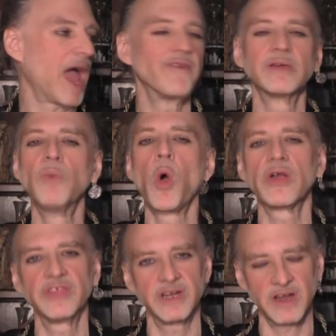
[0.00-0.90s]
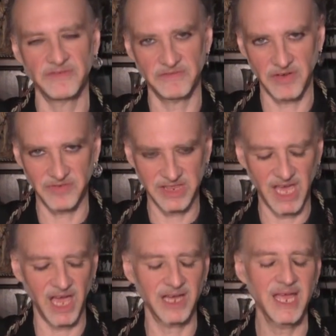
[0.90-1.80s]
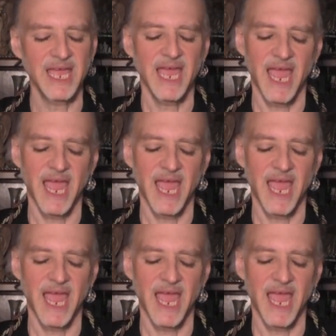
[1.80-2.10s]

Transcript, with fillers: having more than enough of everything.